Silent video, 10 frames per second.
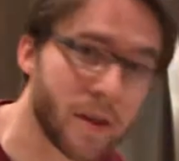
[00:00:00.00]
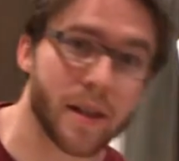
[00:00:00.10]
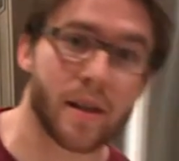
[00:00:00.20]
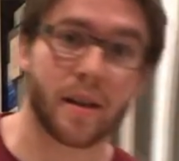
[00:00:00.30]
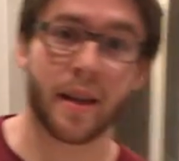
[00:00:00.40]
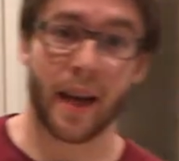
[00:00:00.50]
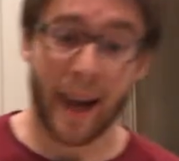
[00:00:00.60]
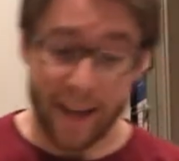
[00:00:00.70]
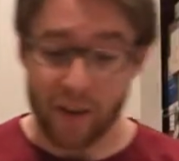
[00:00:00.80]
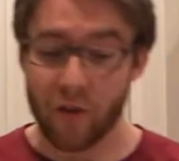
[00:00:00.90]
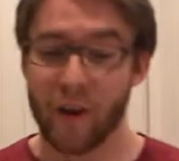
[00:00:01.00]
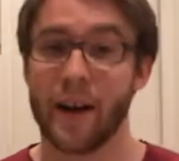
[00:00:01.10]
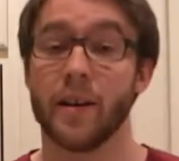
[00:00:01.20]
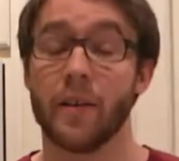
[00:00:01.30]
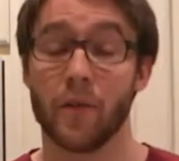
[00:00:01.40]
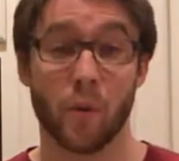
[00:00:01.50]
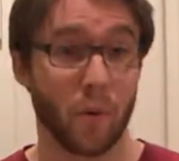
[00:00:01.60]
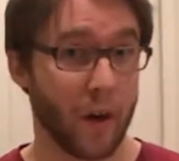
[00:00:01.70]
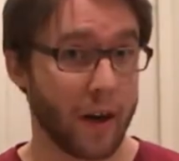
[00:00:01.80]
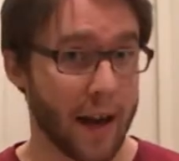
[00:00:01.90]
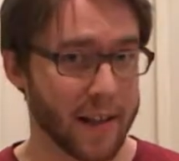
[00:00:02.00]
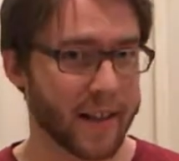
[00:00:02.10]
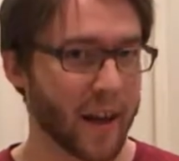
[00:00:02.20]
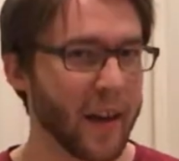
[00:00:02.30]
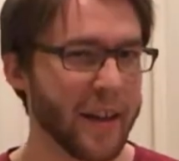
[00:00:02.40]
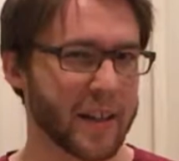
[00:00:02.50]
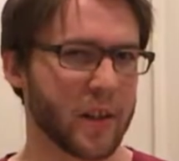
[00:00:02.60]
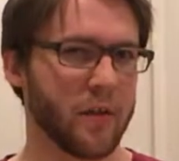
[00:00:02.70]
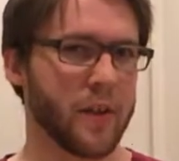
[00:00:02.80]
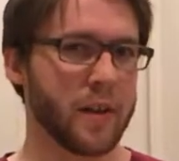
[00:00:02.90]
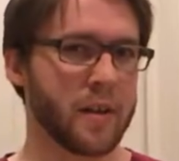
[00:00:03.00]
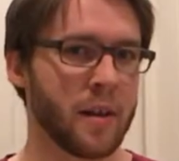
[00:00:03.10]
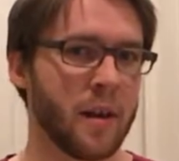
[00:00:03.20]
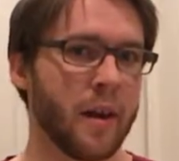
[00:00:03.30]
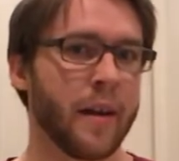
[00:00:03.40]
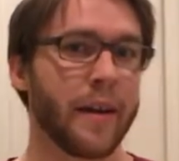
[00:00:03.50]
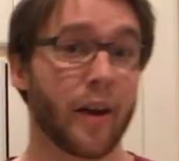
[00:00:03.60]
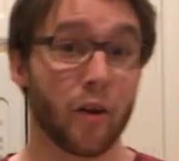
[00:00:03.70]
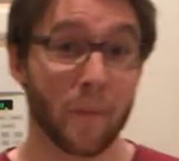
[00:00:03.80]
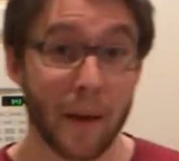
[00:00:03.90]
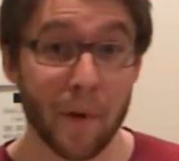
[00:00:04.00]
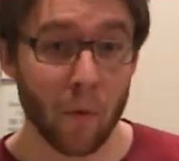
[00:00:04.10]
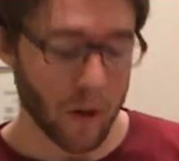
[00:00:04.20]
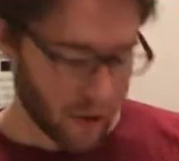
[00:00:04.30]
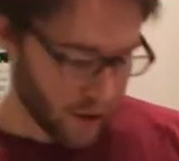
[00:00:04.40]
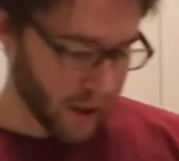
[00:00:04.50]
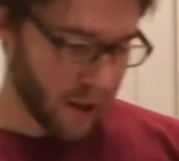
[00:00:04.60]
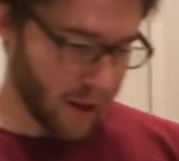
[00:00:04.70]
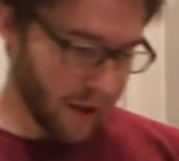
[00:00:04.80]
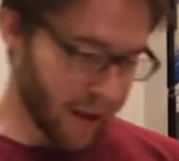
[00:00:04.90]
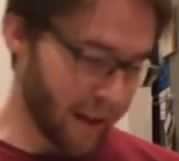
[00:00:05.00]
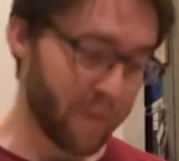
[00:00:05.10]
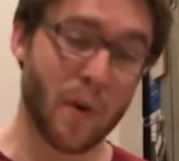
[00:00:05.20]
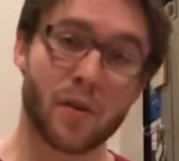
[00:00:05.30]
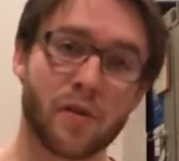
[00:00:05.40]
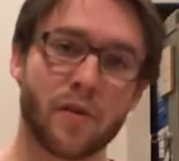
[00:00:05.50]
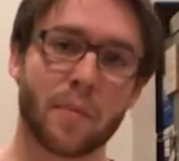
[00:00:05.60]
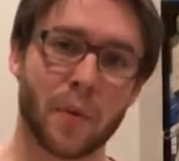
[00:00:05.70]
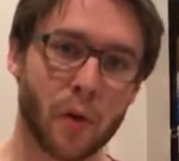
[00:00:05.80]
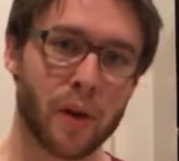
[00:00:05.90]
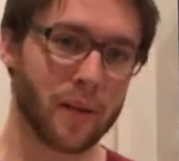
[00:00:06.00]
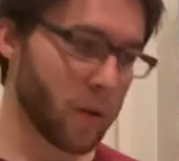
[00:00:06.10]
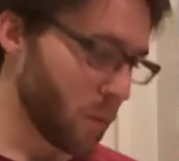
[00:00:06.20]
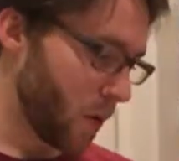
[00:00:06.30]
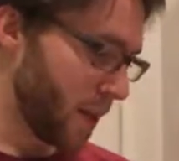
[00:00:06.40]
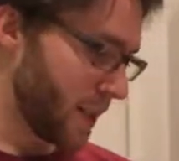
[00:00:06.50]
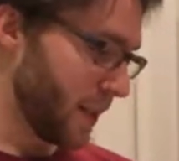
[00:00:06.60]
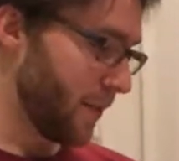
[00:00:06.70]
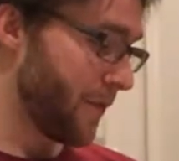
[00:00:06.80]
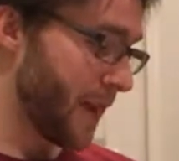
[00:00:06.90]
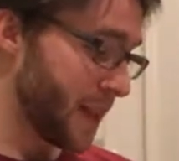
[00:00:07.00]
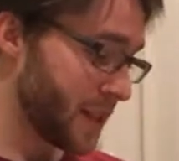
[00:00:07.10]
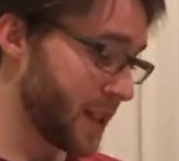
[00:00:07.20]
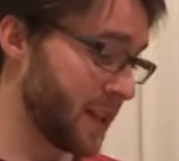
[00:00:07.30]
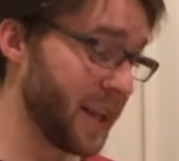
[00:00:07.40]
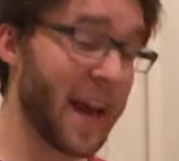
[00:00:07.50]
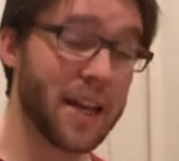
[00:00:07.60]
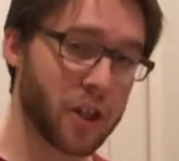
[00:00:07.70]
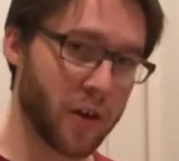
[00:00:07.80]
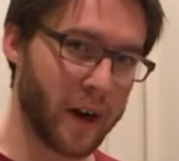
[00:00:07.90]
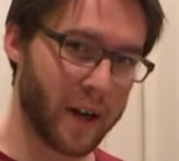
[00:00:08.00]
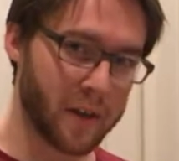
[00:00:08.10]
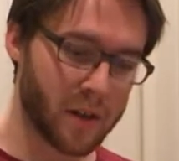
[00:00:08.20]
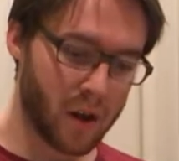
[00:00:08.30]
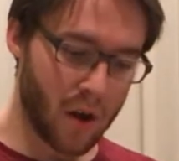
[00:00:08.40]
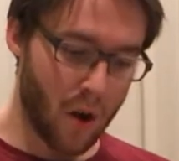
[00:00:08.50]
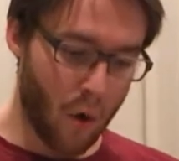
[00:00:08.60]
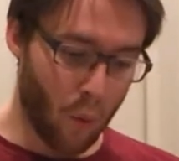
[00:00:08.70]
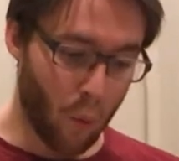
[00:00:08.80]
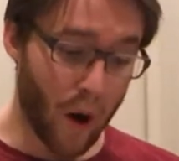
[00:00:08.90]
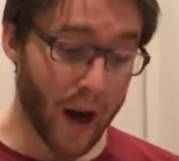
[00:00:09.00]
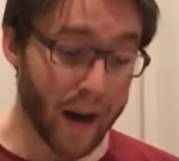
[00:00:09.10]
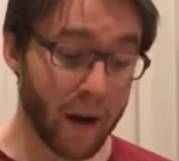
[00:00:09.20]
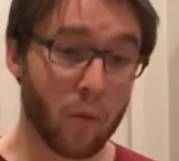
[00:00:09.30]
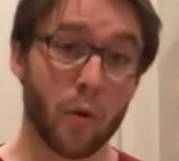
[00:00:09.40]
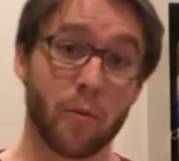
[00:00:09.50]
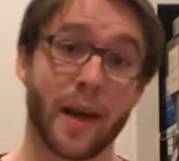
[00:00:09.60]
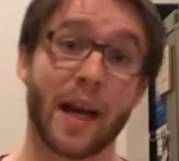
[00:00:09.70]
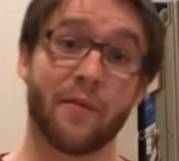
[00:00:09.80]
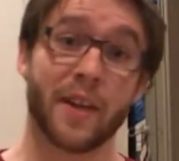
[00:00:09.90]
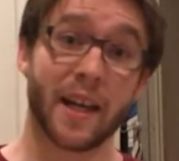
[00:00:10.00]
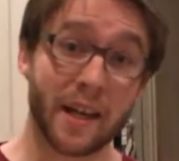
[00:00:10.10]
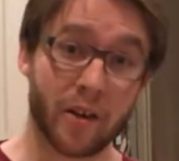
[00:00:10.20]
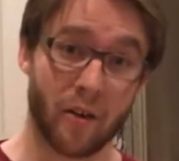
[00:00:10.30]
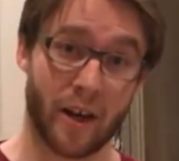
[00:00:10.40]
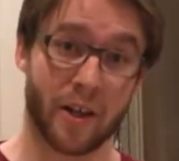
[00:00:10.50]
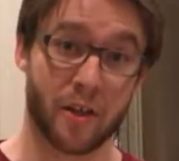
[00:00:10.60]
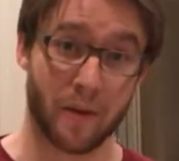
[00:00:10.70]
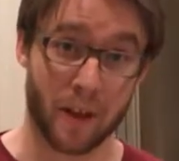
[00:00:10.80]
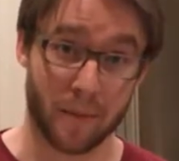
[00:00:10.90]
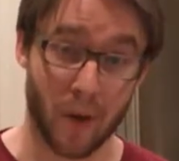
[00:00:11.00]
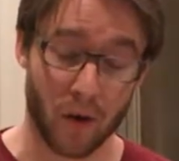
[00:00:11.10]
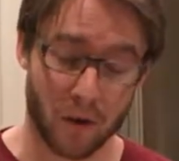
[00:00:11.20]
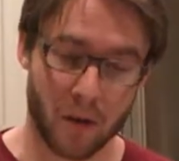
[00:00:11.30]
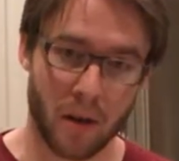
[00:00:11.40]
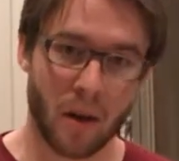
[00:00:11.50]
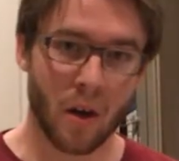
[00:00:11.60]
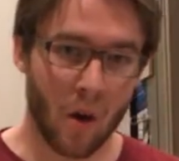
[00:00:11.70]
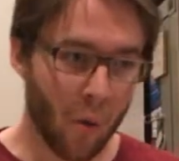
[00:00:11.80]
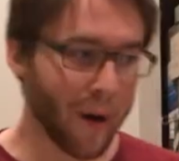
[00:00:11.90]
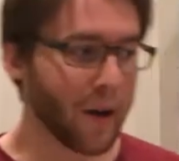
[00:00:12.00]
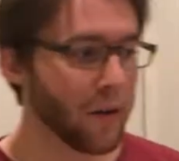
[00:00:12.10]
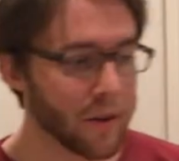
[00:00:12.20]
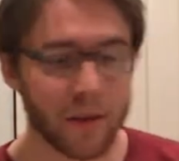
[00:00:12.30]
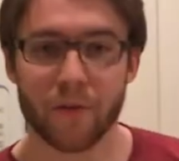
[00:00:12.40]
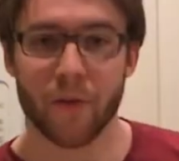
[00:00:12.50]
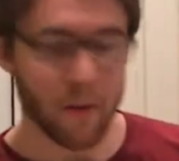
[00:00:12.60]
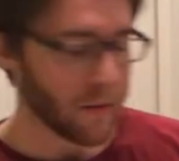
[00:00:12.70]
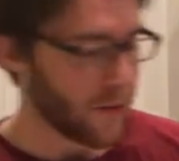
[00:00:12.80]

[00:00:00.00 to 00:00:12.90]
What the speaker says: uses the end grain of the wood as the cutting surface. Now you may be wondering, if most of the beauty of the wood is in the face and the edge grains, why would we have the end grain showing the most? Well, there's a few